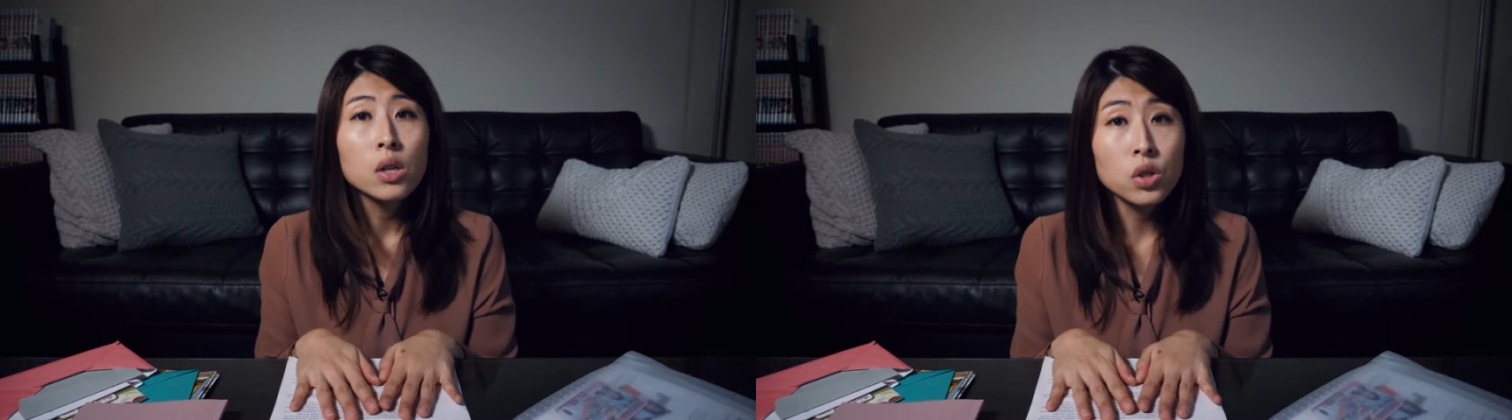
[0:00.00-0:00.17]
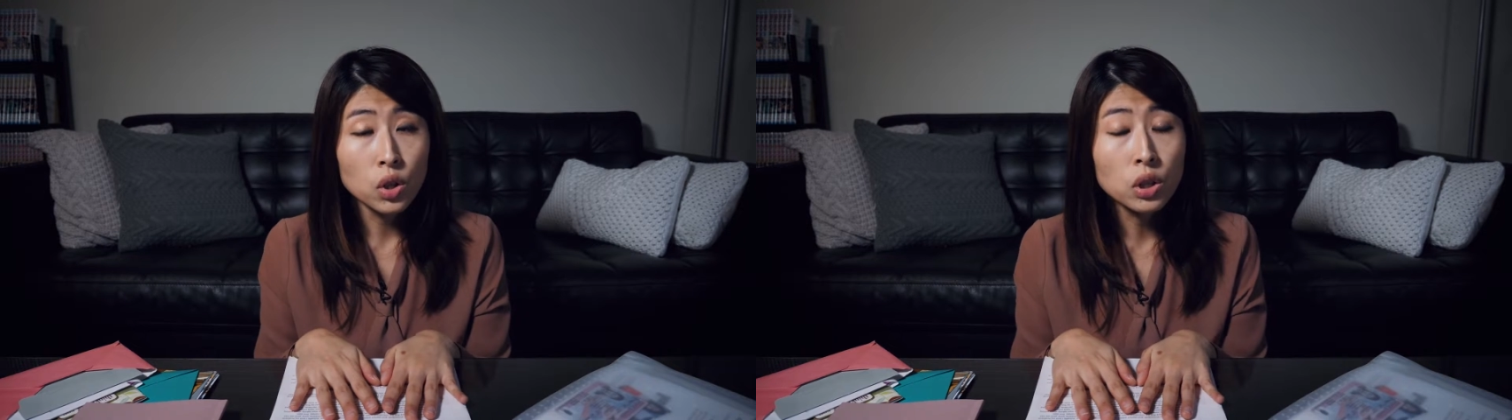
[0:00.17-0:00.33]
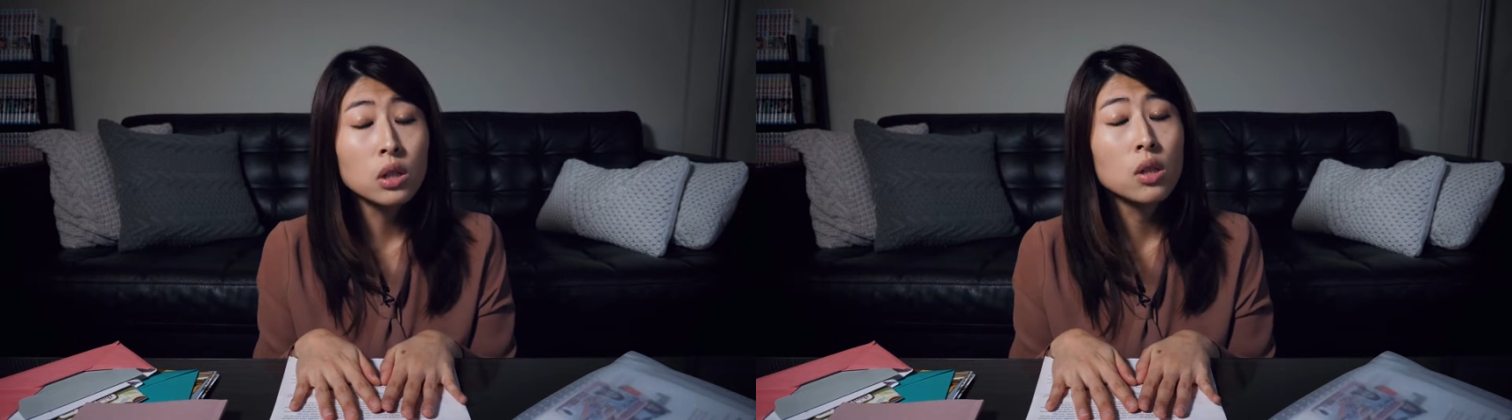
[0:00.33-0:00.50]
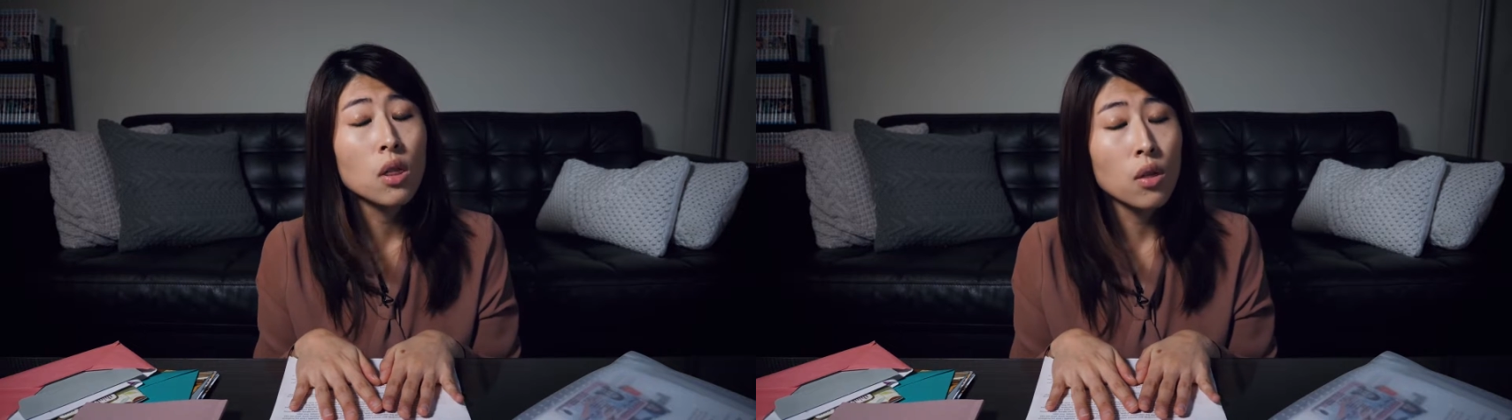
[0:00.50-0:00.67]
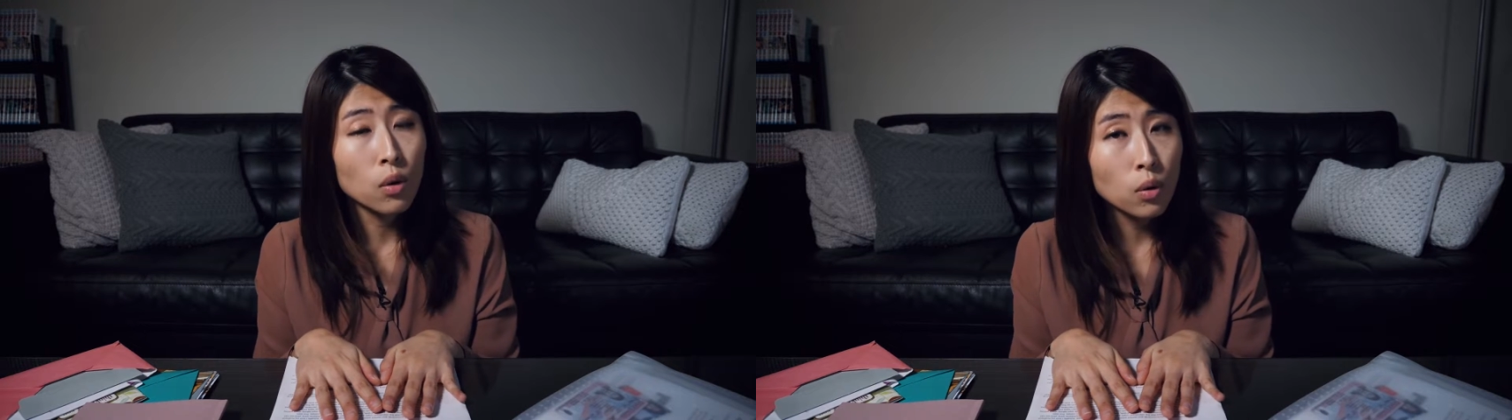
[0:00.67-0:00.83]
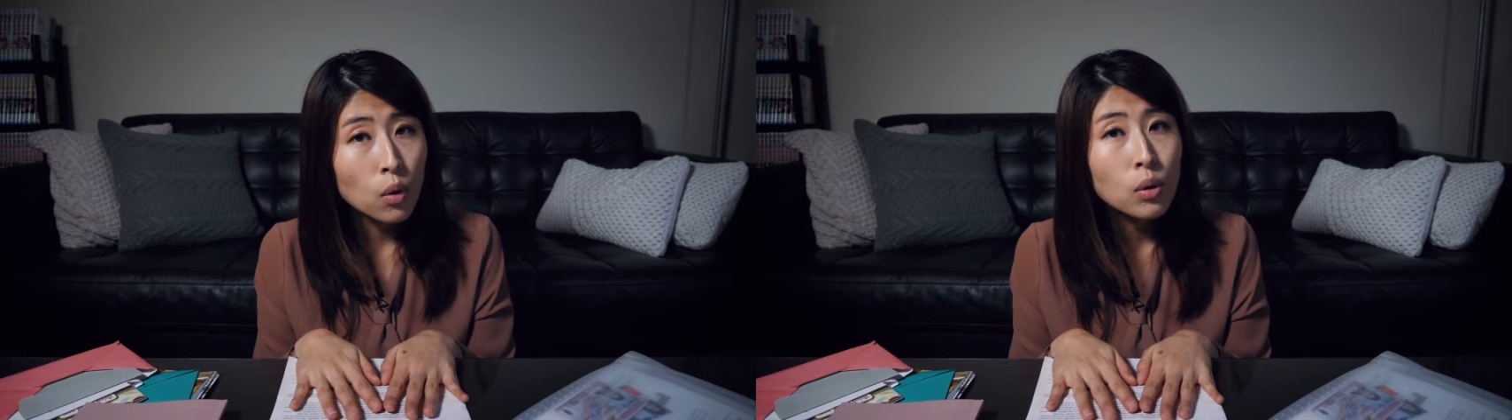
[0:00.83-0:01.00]
searched
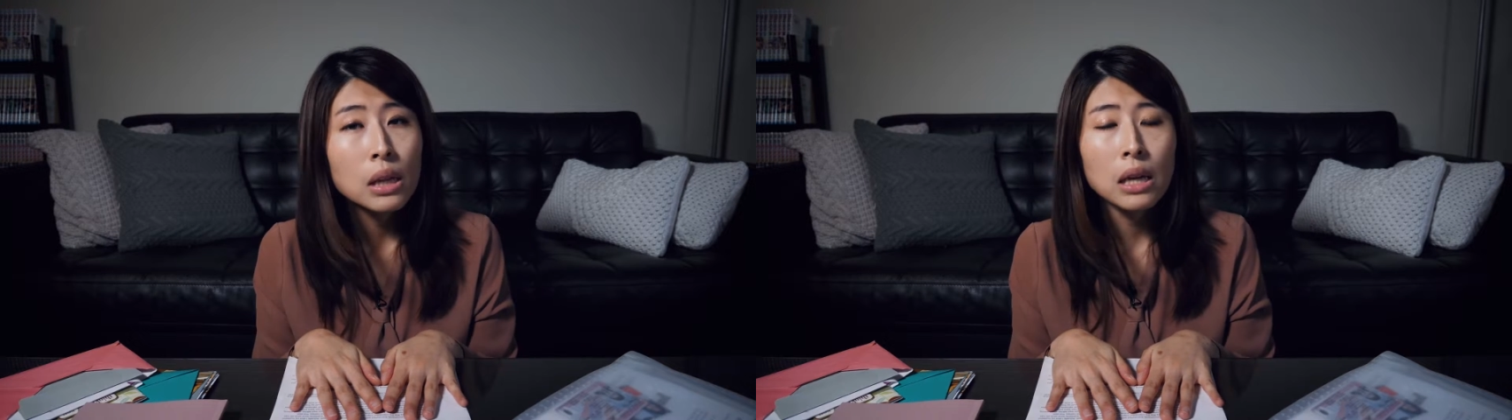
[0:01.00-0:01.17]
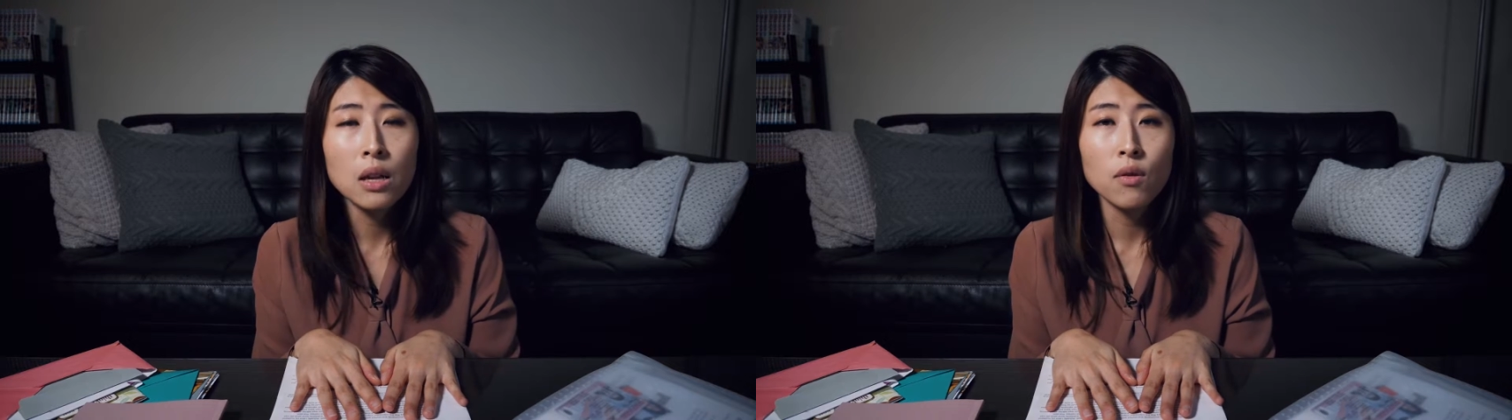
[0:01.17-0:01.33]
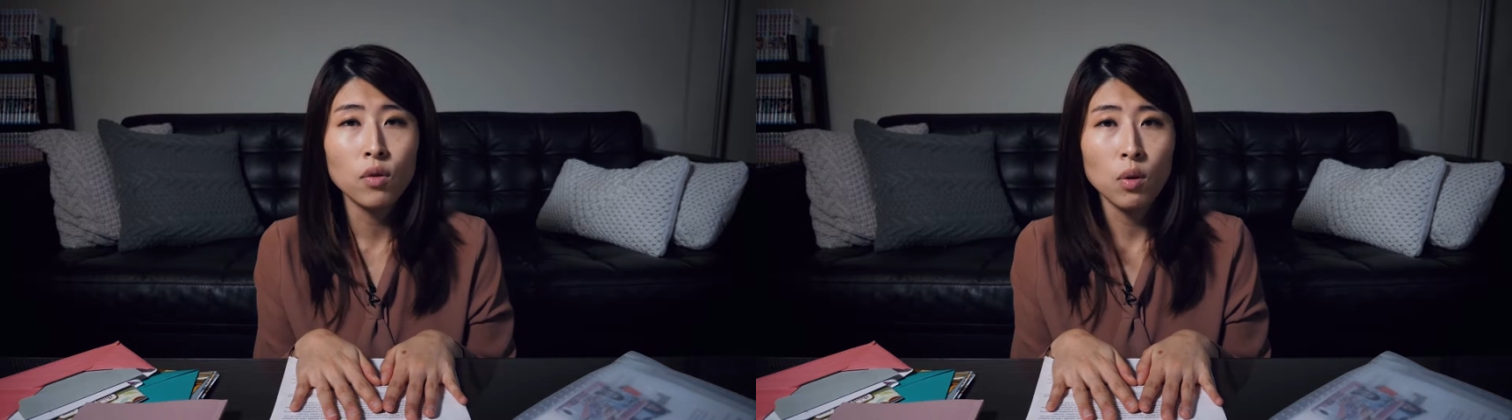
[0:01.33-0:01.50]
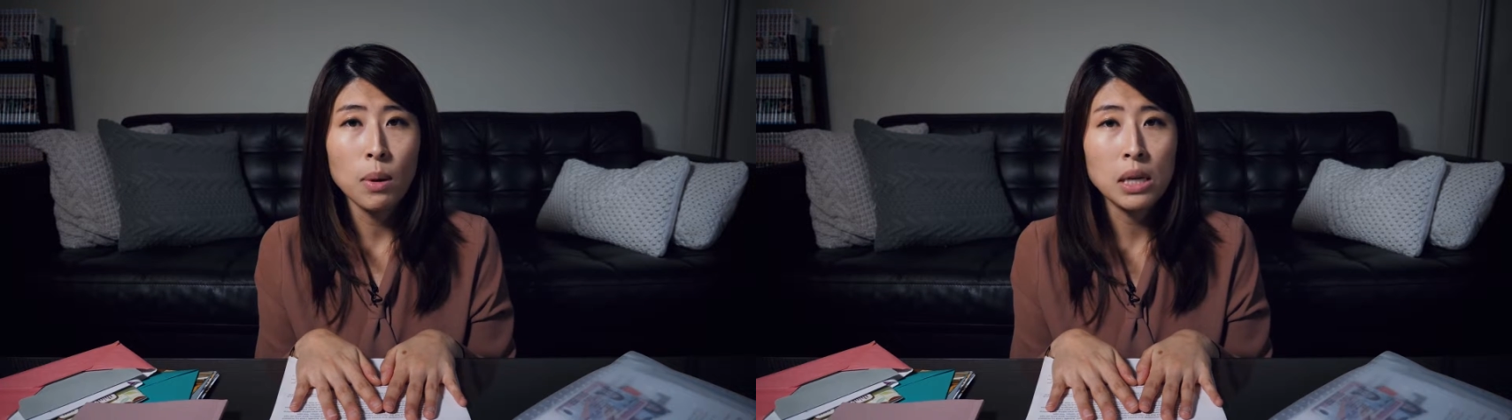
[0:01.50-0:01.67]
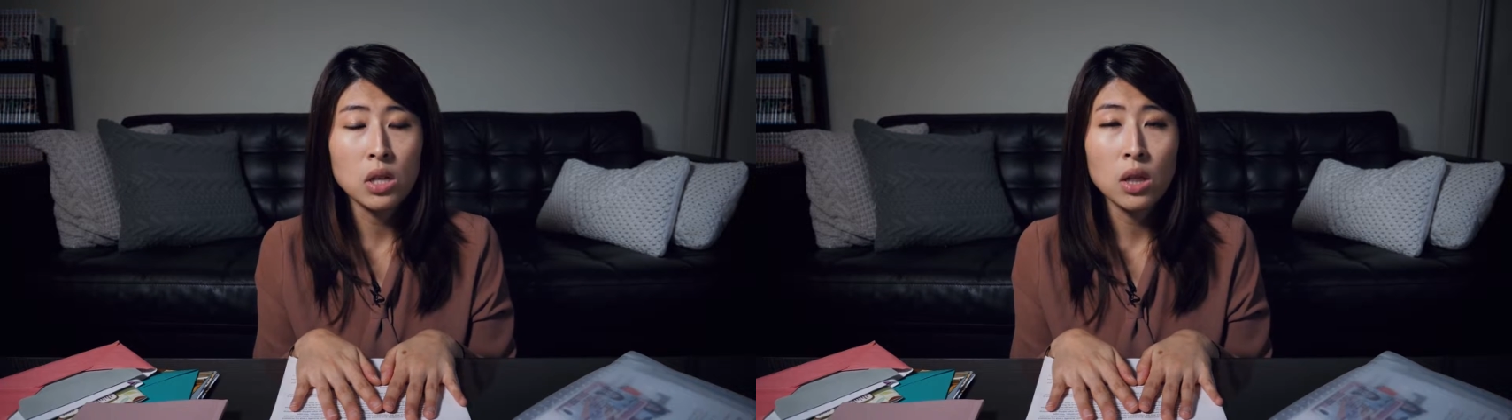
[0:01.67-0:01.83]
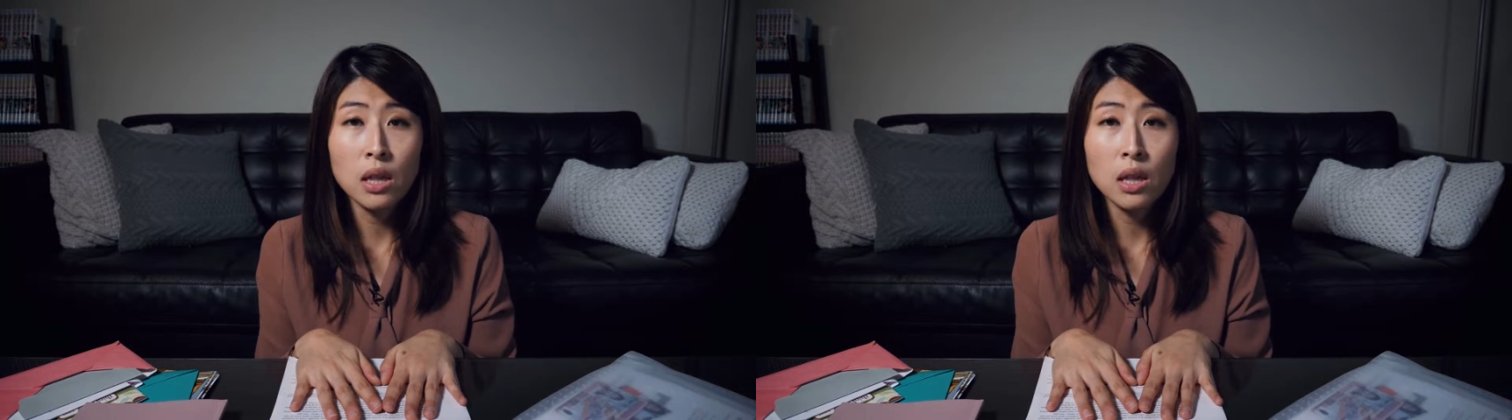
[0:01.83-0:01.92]
thoroughly the information